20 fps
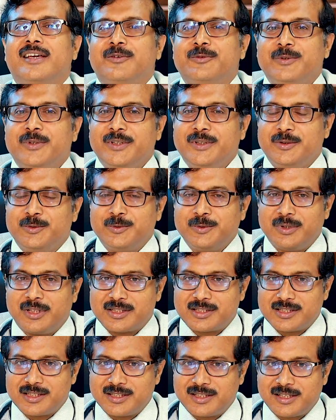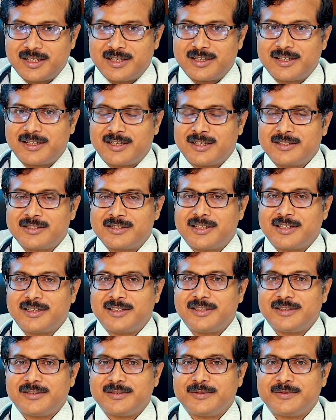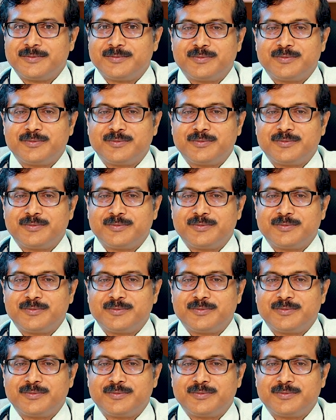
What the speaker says: We do the surgery under anesthesia.